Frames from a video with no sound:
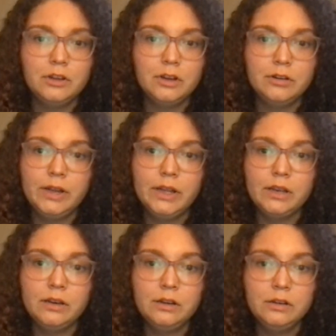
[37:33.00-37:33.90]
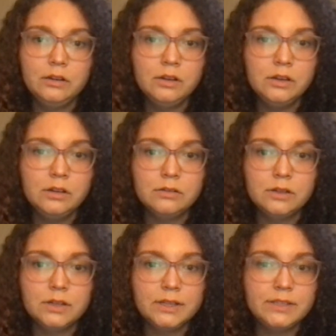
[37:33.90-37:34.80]
All right.
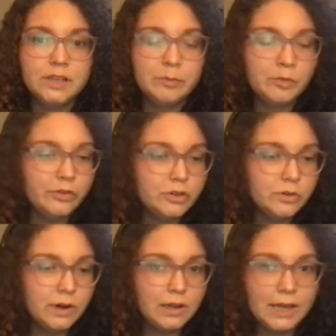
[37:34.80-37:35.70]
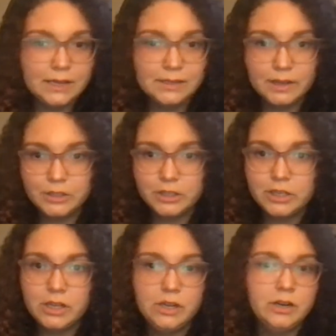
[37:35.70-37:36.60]
Well, let's keep it moving to our last
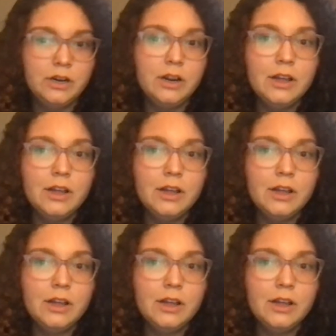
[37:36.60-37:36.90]
section here.